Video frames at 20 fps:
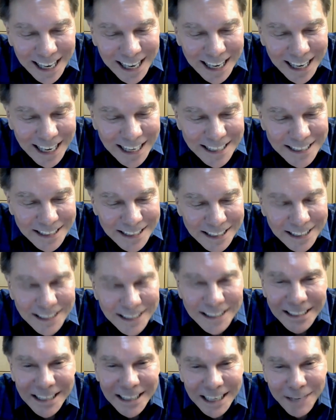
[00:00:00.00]
And
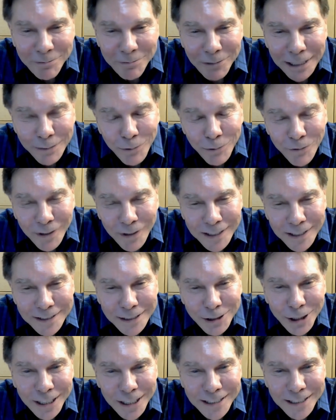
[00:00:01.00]
I'm glad we've had the
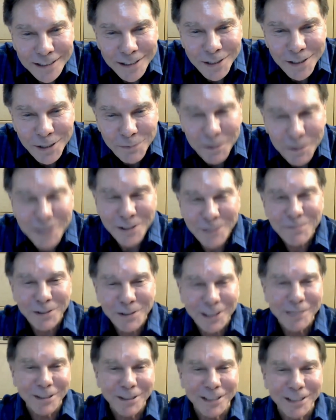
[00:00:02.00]
chance to spend some
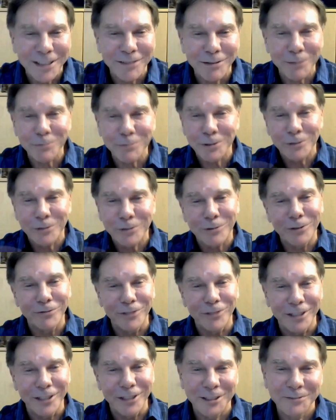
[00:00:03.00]
time together. It was
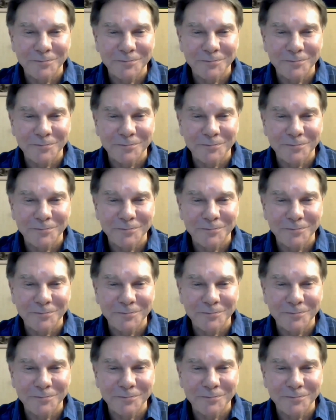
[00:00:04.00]
terrific.